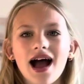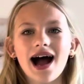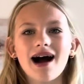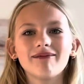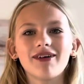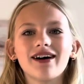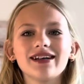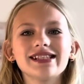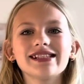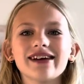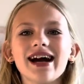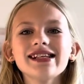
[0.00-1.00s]
I'm all
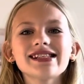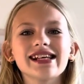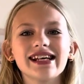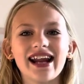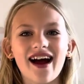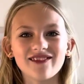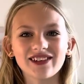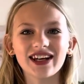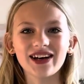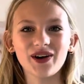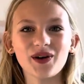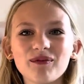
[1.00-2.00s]
dressed, and now I'm
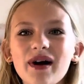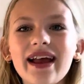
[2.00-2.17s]
gonna curl my